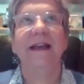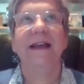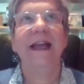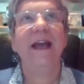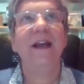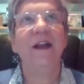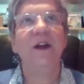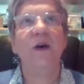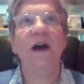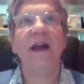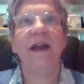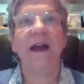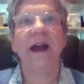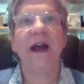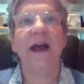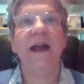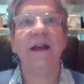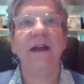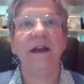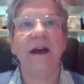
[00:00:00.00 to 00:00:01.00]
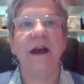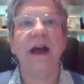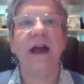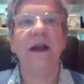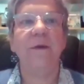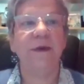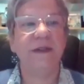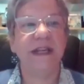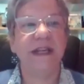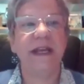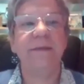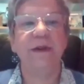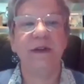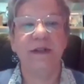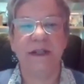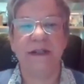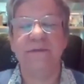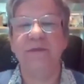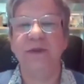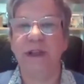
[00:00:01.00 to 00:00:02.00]
Yeah, no, I was able
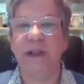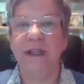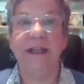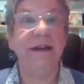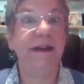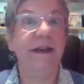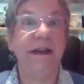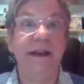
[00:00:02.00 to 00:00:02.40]
to really